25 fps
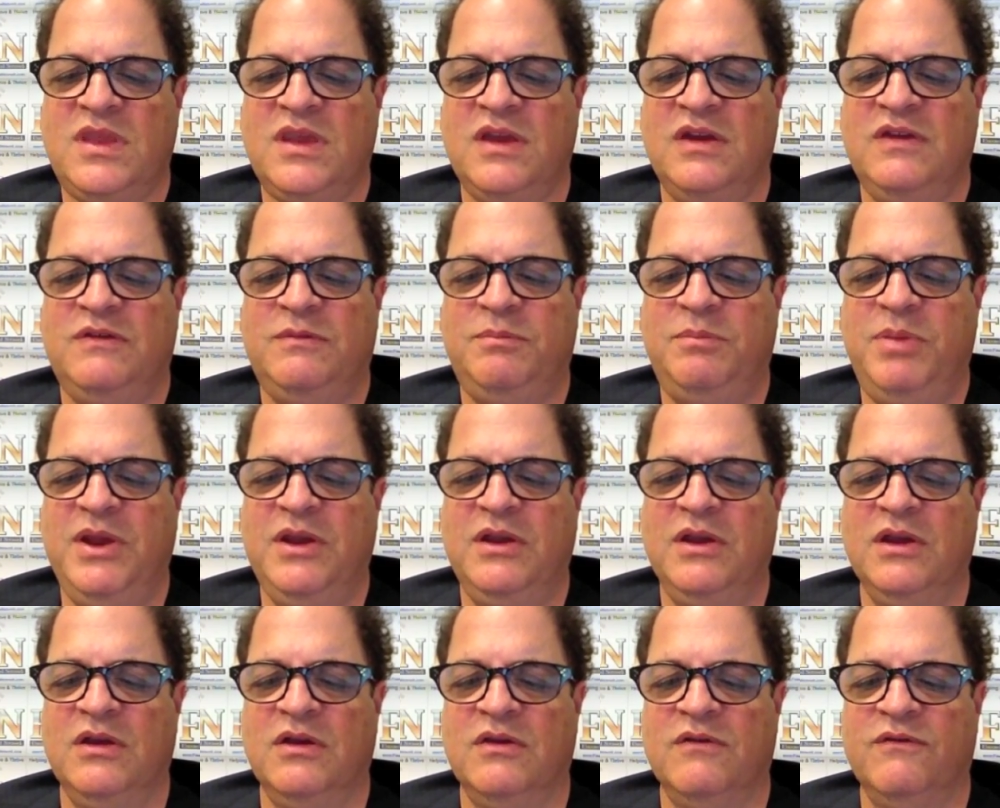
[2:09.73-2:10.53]

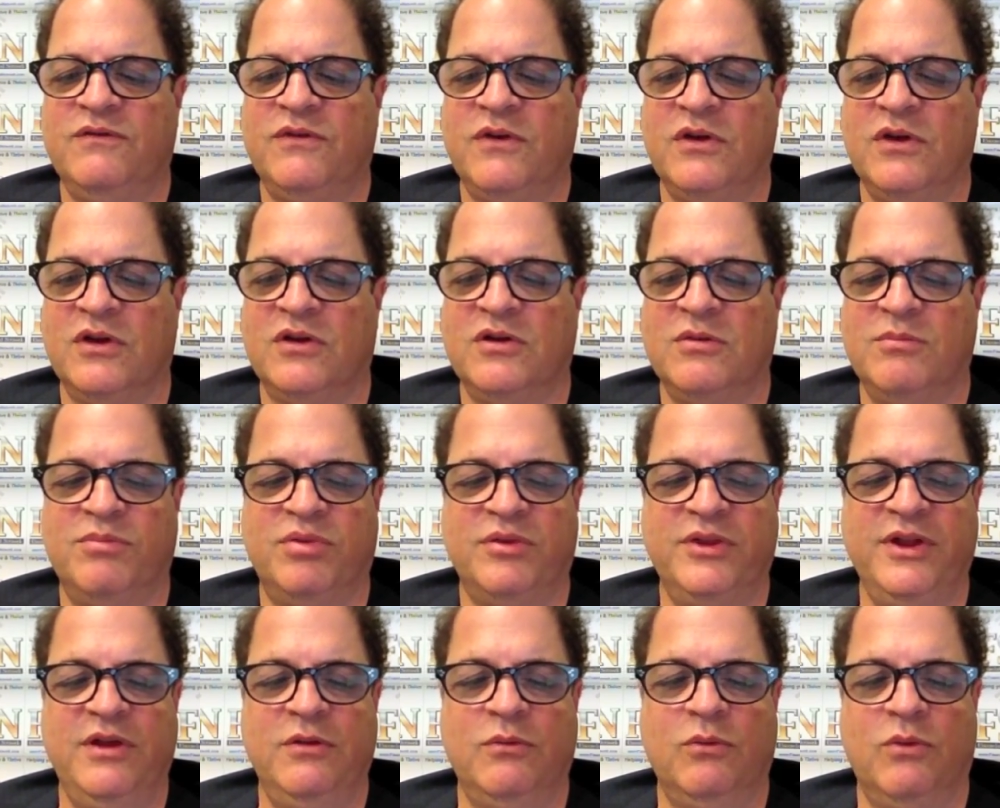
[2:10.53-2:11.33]
Speaking of
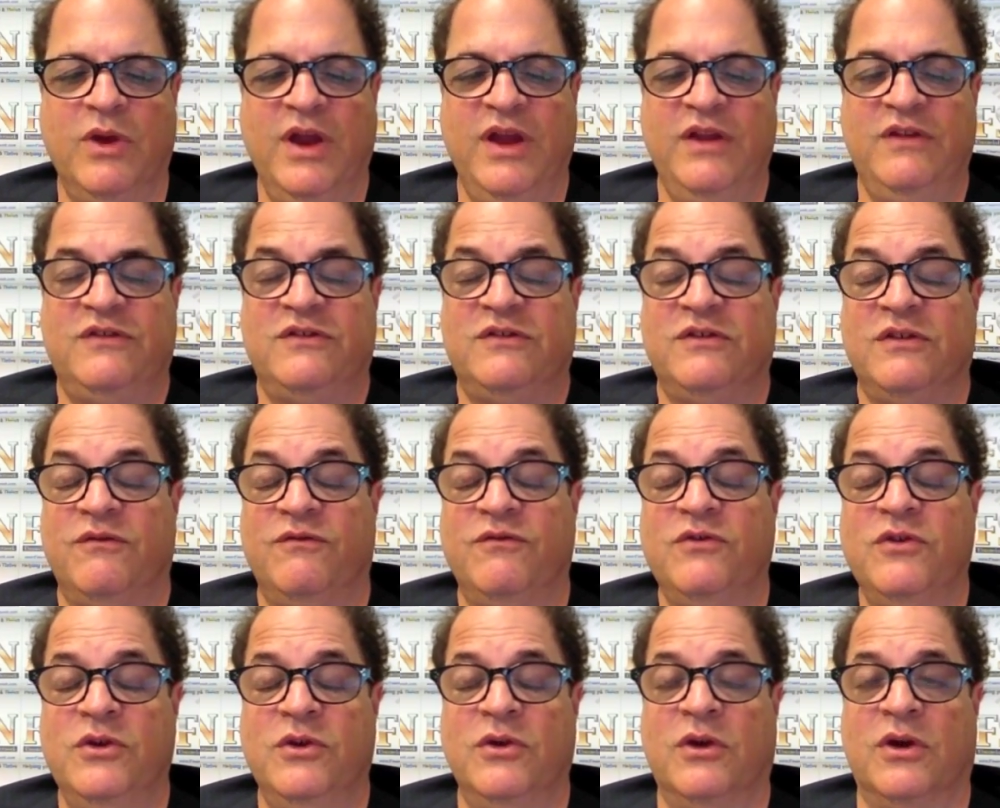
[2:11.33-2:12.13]
complete waste of
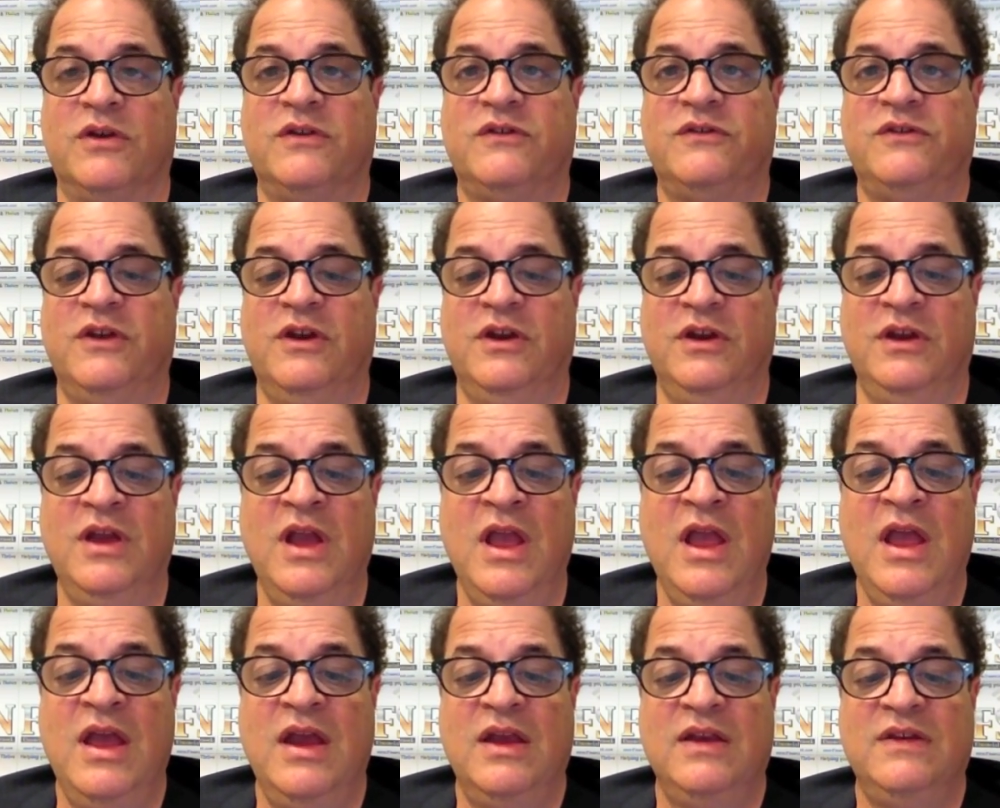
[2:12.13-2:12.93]
New York City
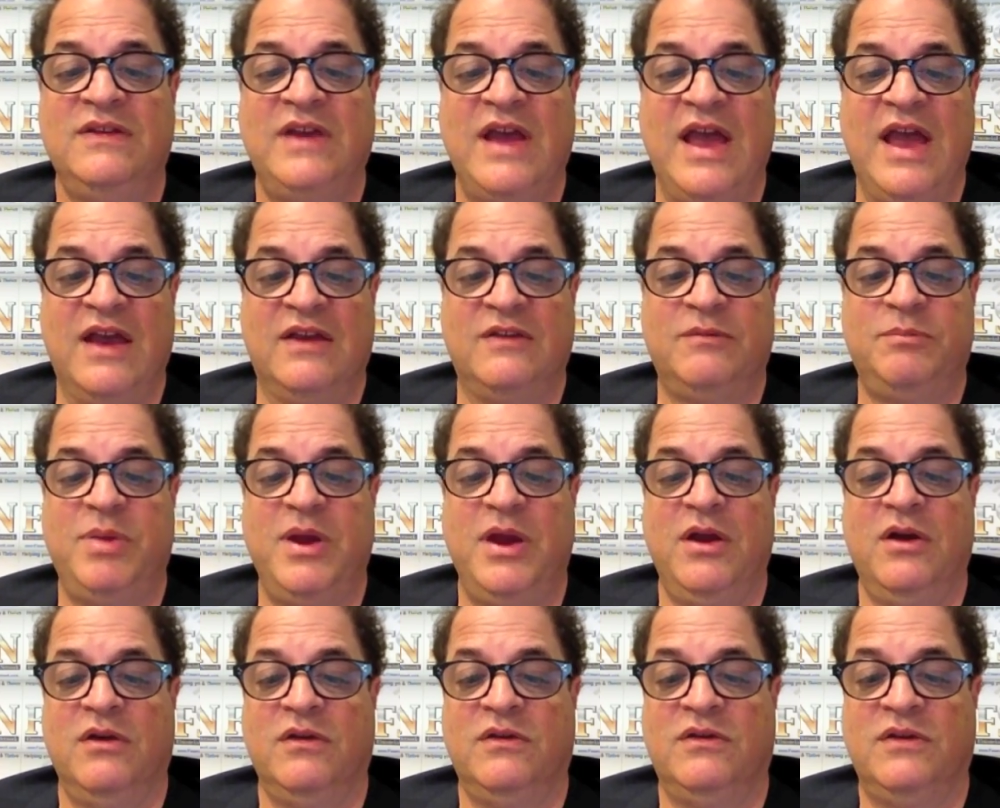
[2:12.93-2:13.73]

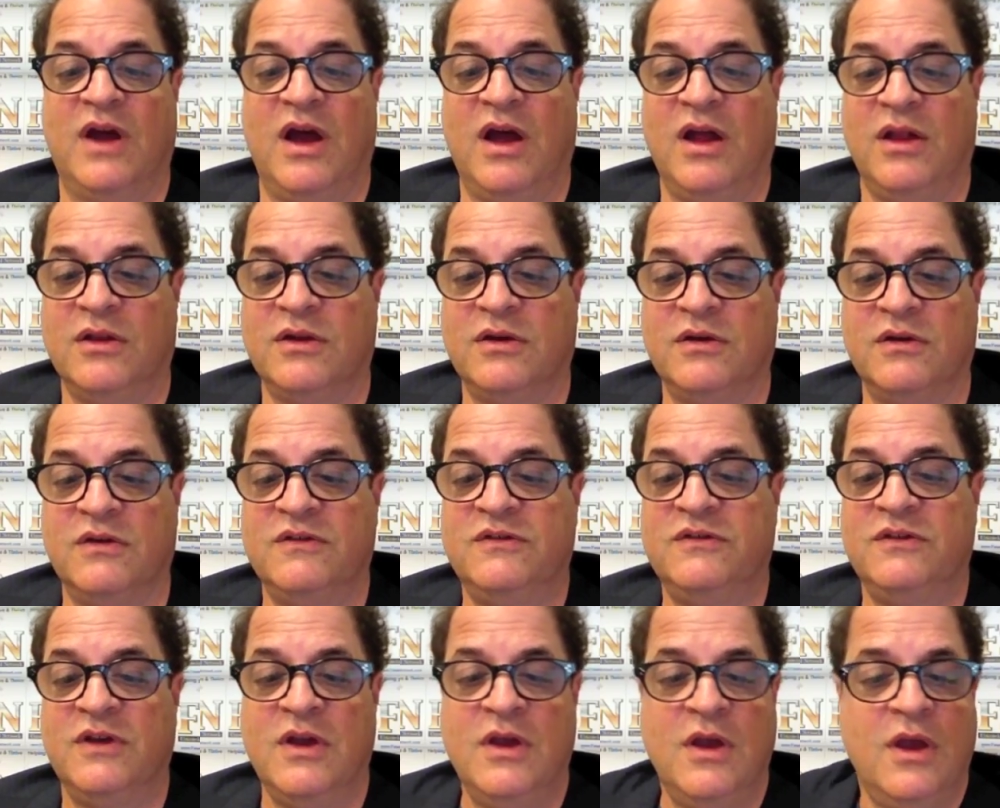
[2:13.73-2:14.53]
taxpayer
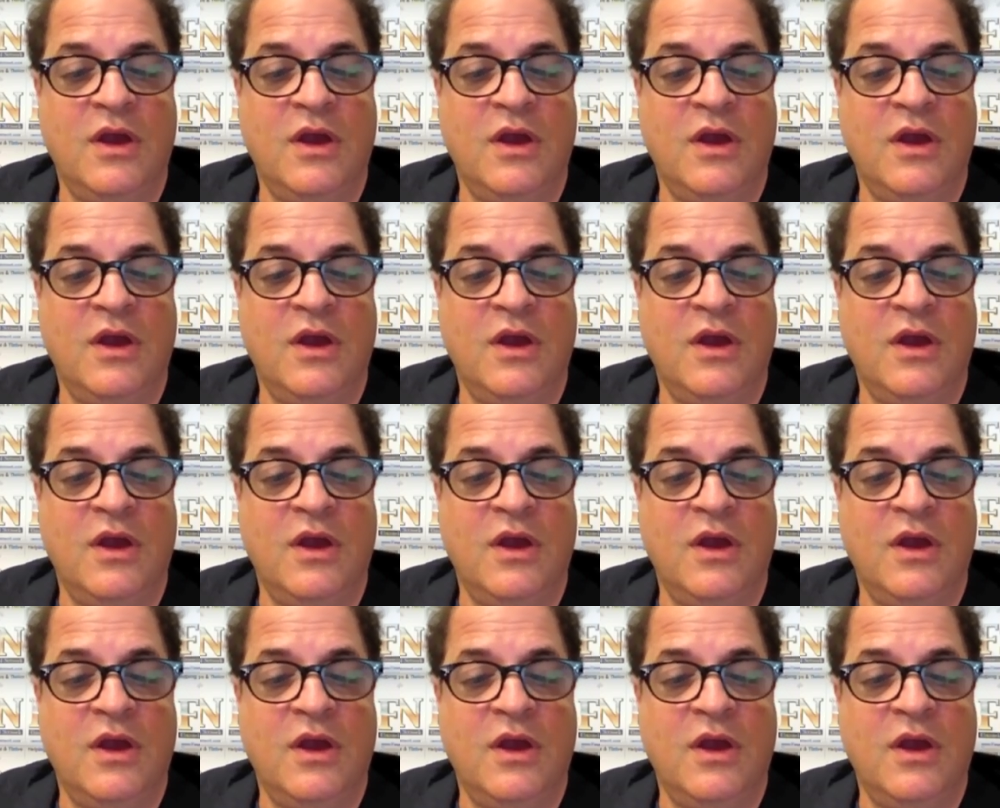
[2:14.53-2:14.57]
dollars,